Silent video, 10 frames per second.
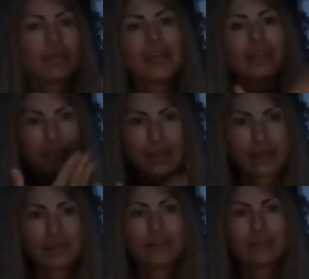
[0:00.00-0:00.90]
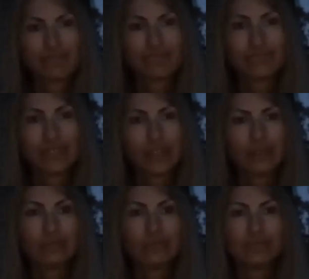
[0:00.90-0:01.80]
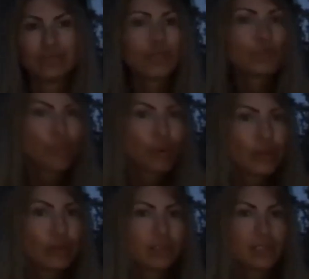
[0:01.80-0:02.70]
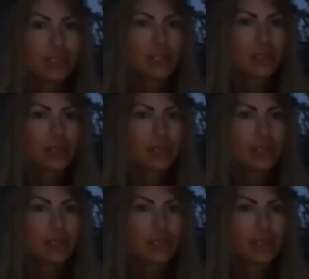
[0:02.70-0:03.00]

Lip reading: we consider disappointment.